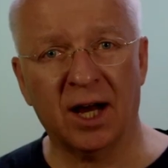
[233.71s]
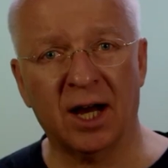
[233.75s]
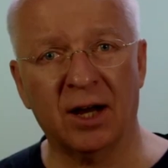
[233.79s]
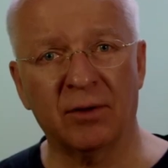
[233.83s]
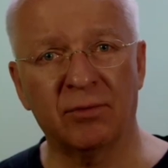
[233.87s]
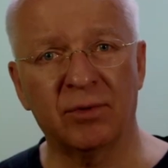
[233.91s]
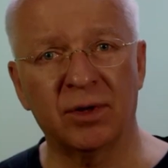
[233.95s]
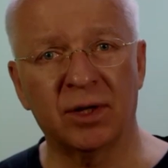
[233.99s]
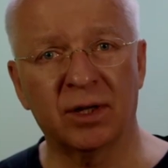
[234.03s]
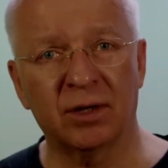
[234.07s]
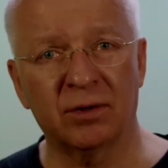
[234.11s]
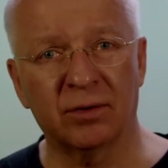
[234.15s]
Are
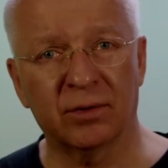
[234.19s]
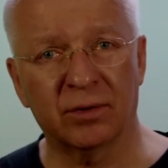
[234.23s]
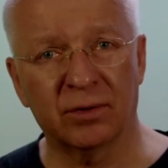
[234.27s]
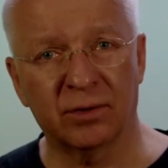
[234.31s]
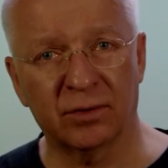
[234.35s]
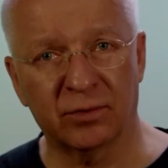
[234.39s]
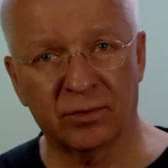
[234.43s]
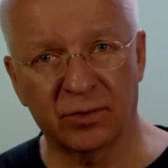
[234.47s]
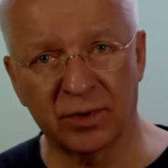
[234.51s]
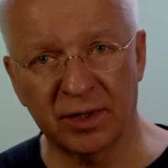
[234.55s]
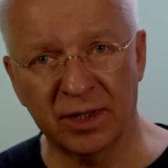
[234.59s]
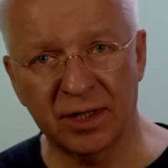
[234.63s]
we
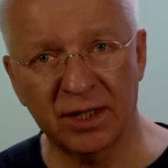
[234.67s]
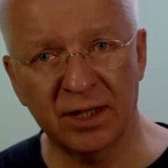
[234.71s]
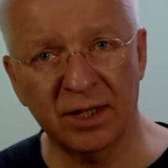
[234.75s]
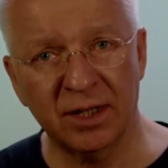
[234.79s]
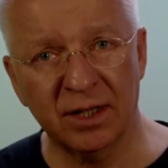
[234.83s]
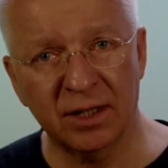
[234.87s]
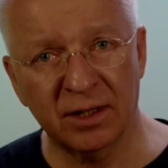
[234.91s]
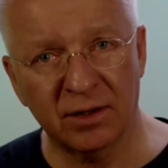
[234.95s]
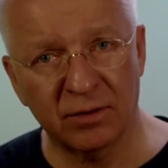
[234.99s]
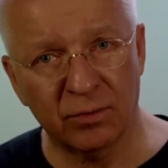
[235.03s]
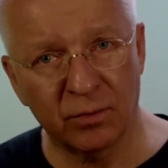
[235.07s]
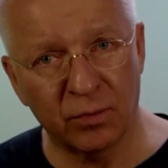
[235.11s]
really
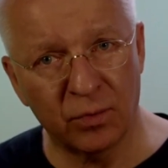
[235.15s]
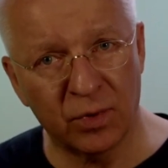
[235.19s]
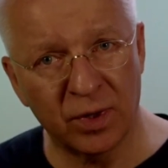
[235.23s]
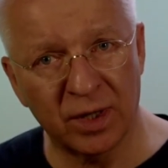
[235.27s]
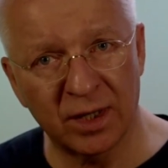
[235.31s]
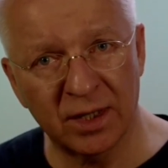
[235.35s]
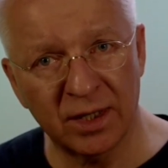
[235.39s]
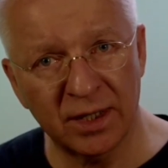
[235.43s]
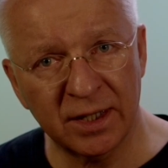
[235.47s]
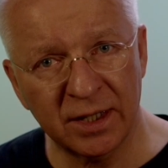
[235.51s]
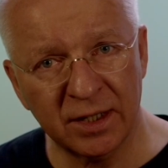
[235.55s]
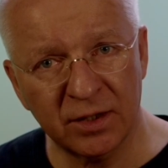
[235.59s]

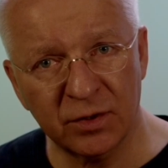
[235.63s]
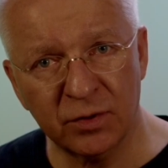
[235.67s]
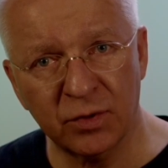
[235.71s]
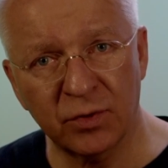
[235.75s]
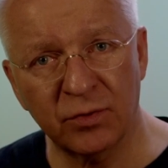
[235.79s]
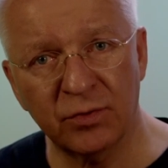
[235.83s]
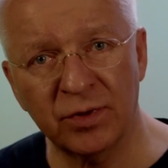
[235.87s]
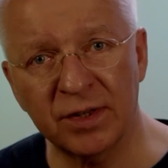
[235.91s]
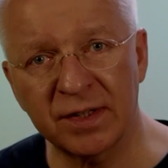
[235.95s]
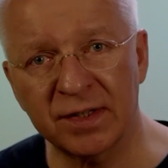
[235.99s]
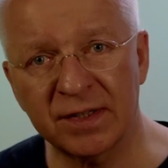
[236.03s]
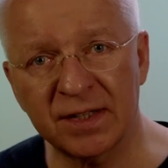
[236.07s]
willing to
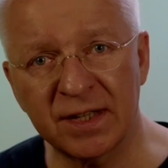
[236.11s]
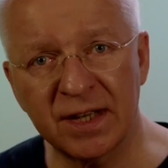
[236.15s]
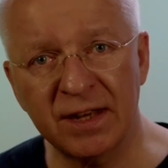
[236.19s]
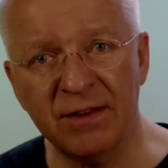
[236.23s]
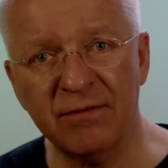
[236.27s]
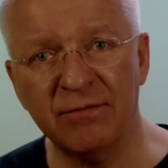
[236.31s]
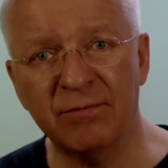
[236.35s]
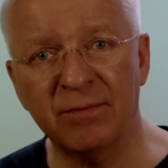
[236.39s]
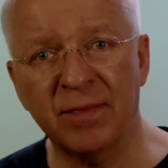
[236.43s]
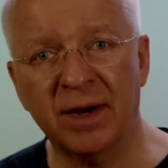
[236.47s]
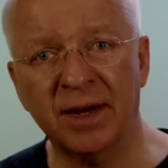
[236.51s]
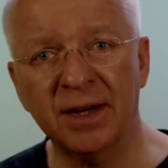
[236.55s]

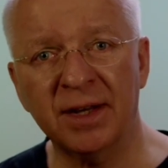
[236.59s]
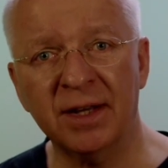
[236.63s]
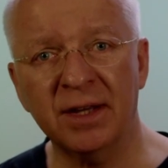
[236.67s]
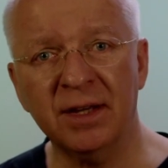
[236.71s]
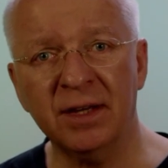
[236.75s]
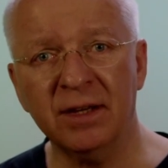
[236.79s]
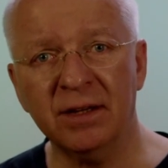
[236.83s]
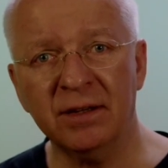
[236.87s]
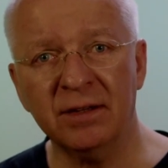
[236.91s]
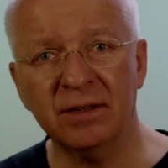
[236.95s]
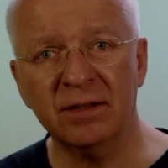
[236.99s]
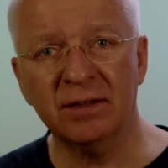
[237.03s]
receive
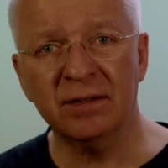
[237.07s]
money.